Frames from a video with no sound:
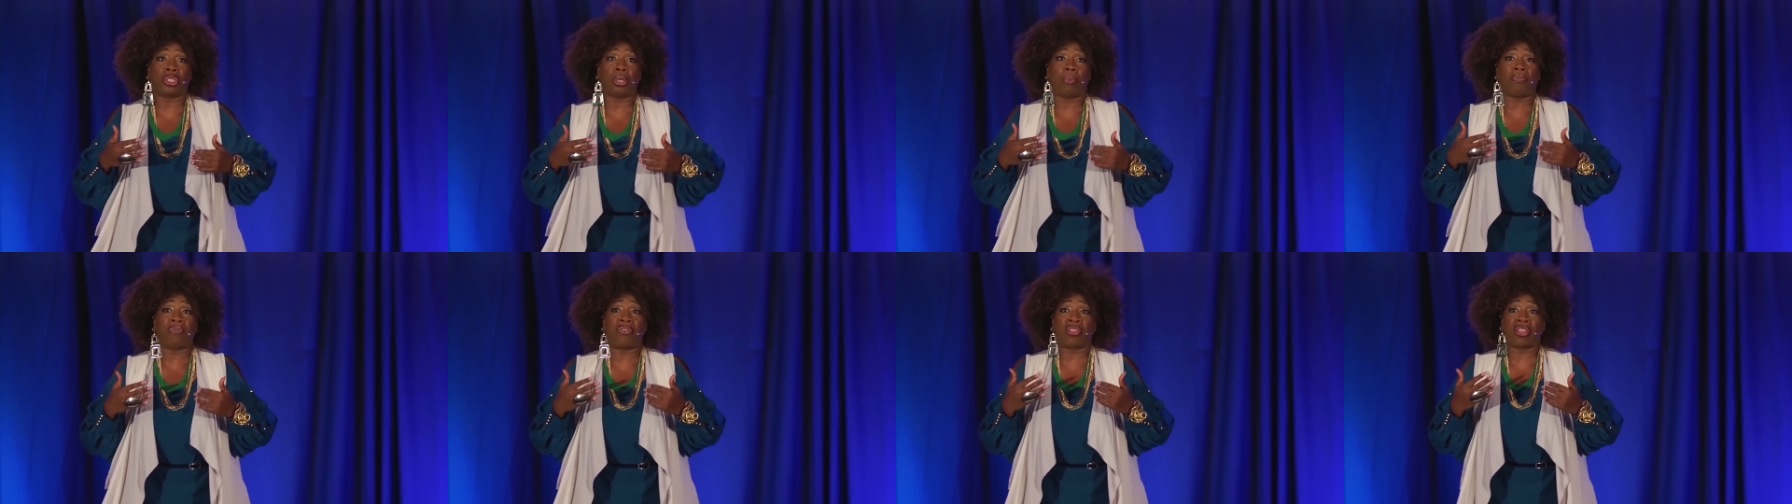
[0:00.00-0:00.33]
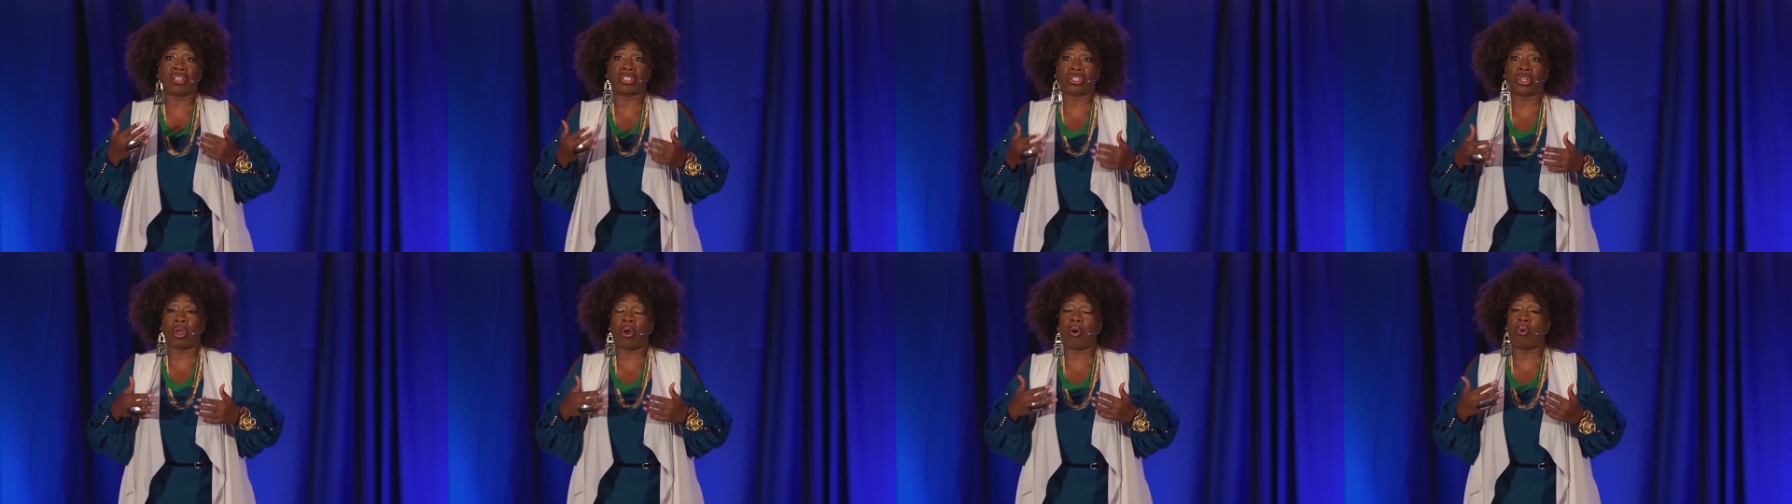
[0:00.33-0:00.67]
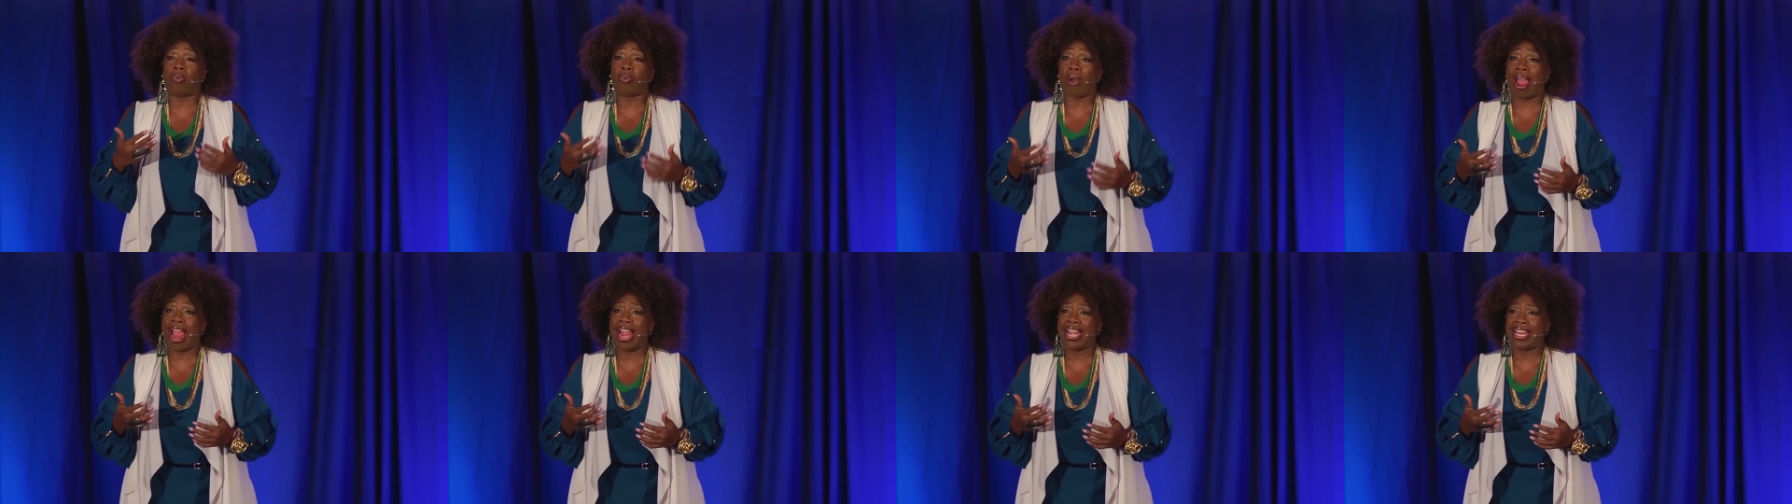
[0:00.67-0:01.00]
Soup for the
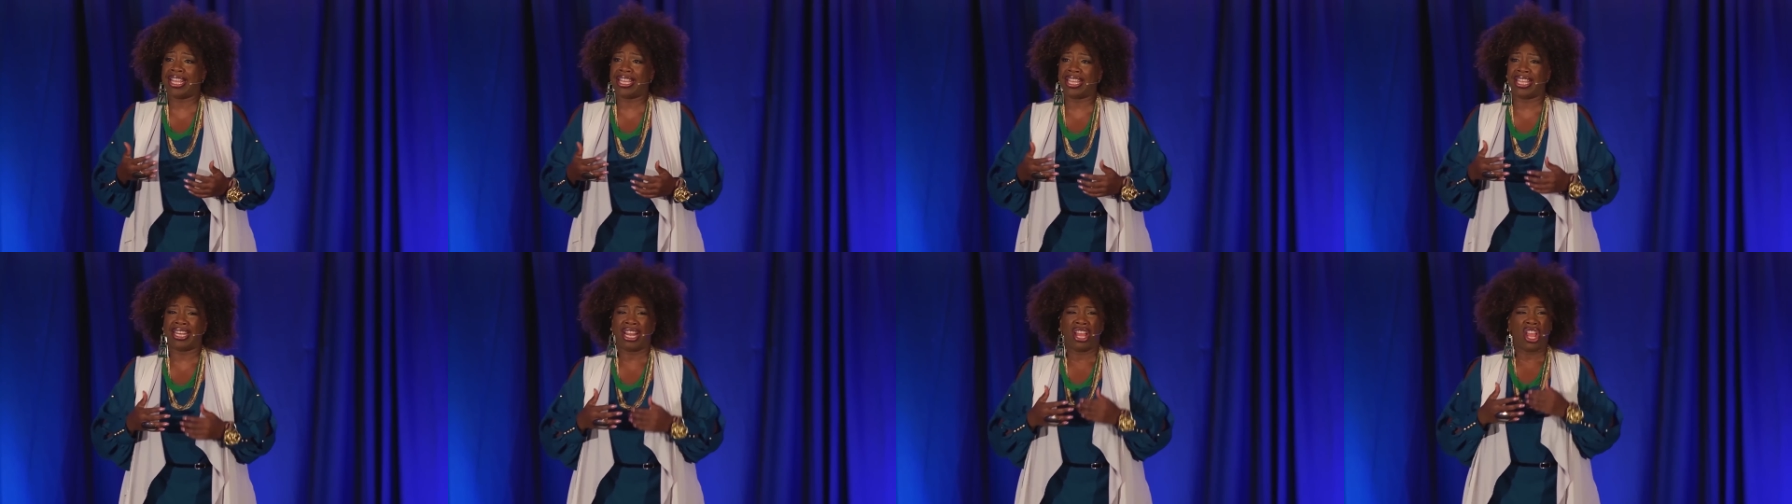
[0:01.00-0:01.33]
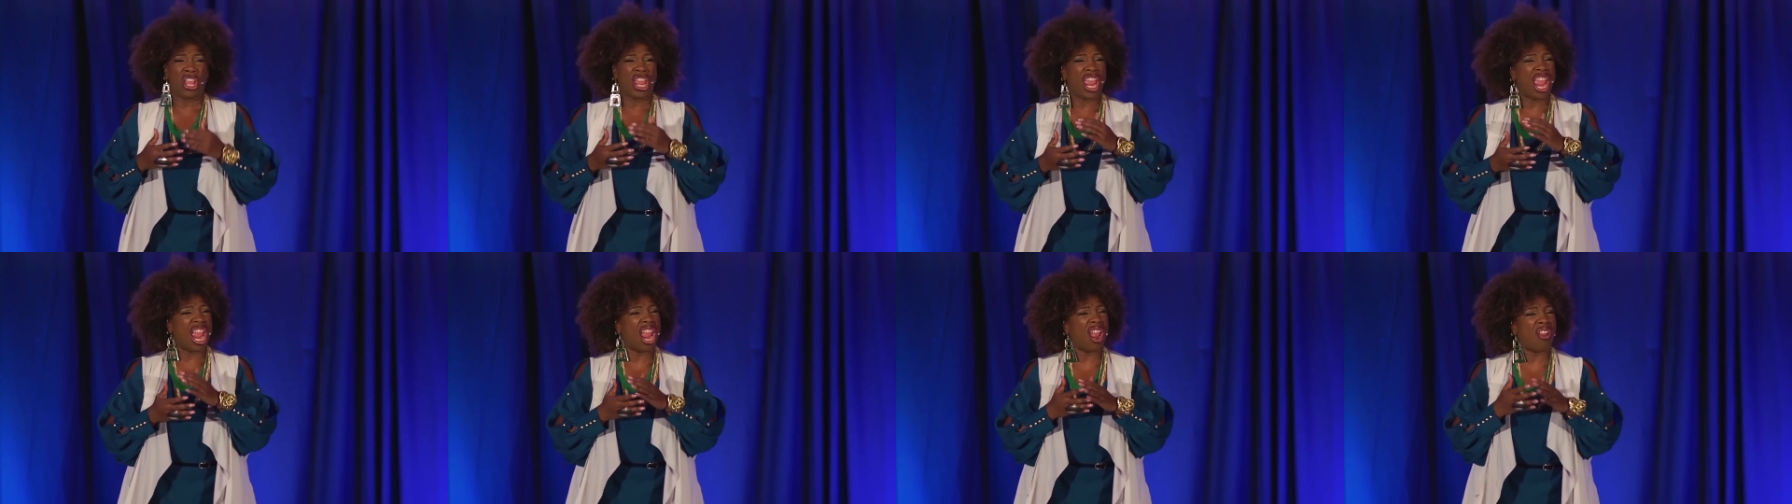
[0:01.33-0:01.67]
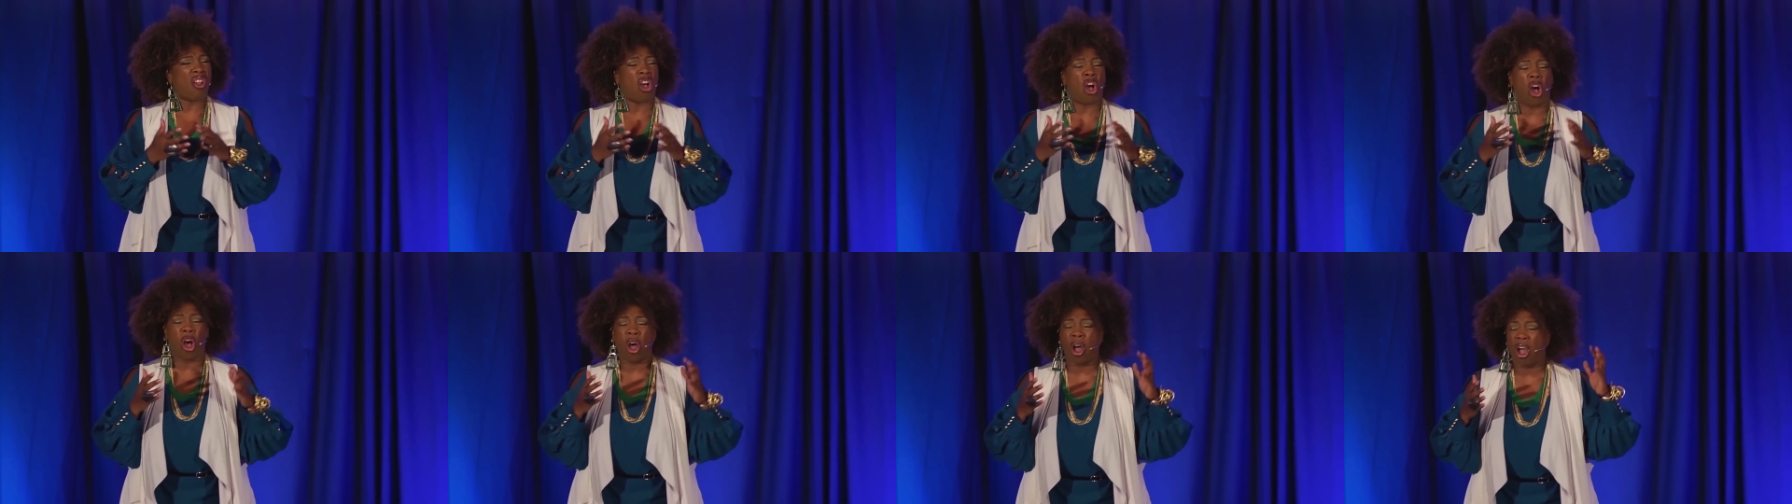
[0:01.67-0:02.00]
Soul writing, and
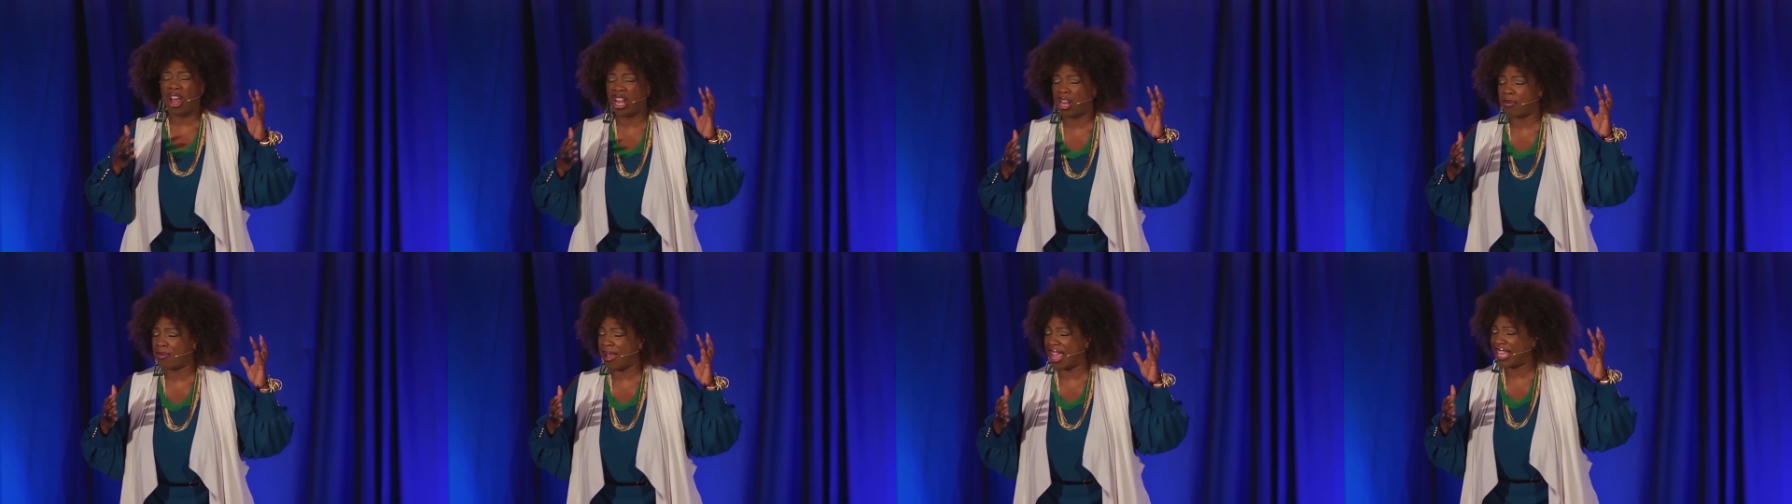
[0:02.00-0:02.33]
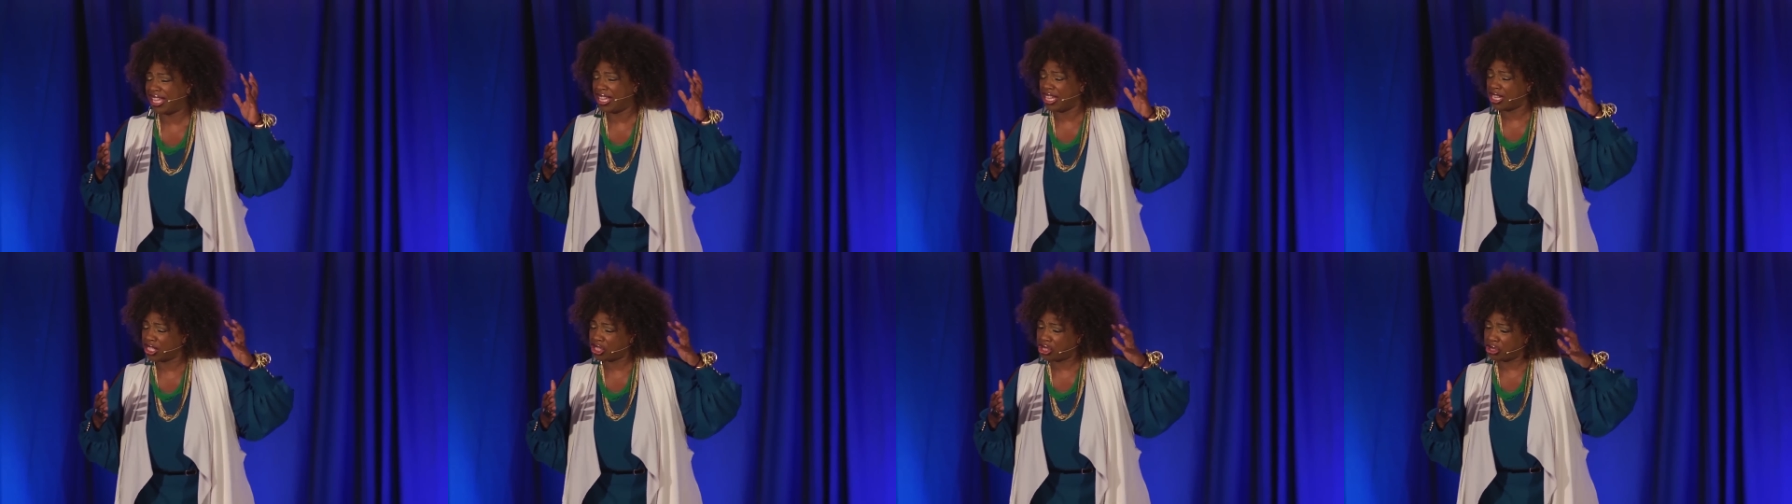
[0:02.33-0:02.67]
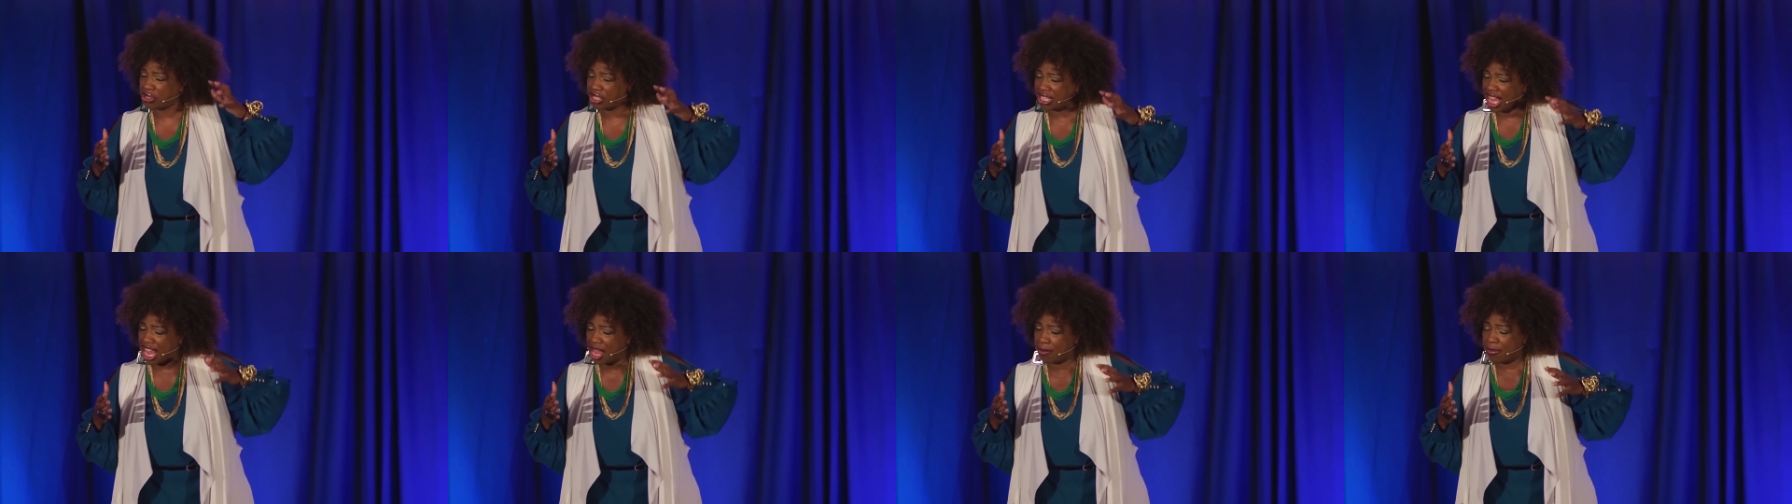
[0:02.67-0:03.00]
all of my
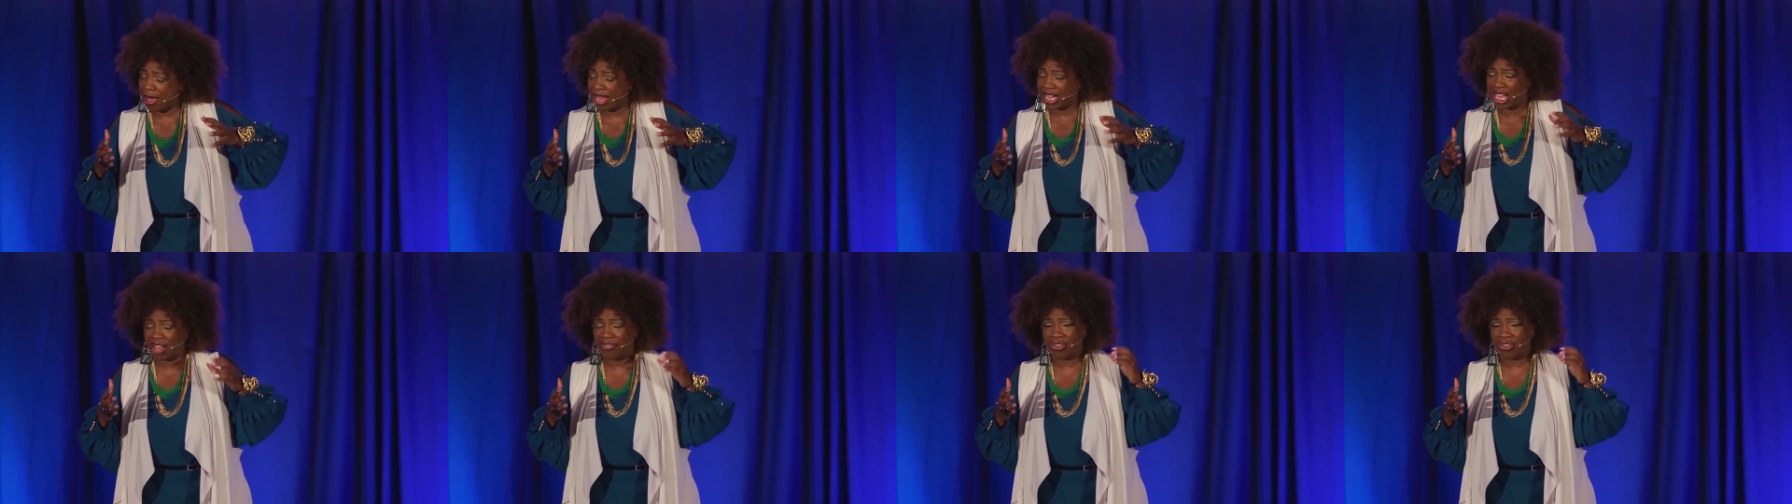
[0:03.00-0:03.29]
issues came back.